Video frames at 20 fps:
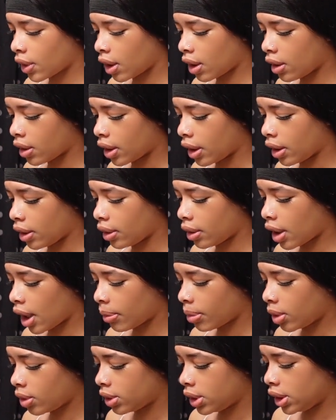Okay, I'm
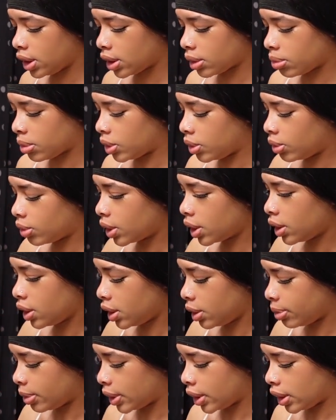gonna need some new ones,
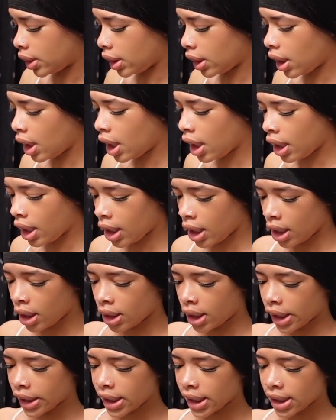but
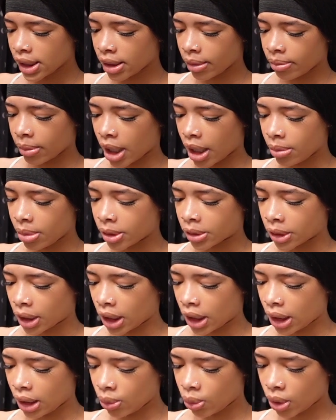this is the
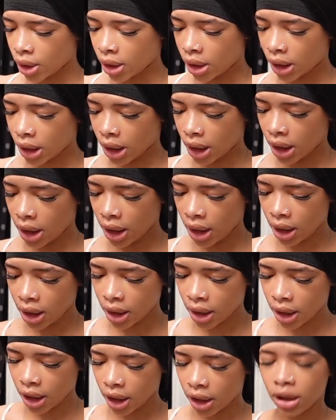Maybelline one
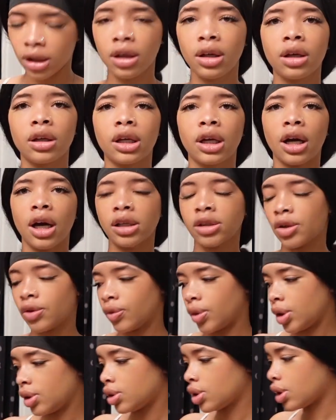in the color
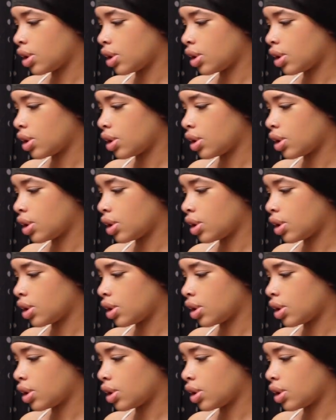rose